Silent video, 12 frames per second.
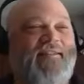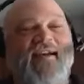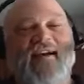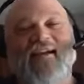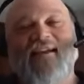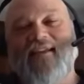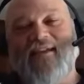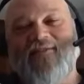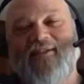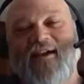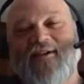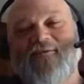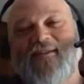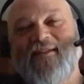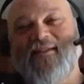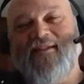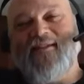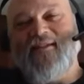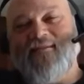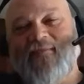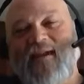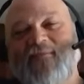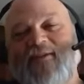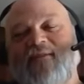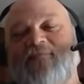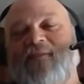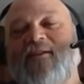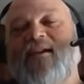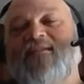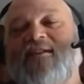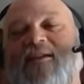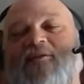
yeah, I can't yeah. give you that one. Yeah. Maybe that maybe that's an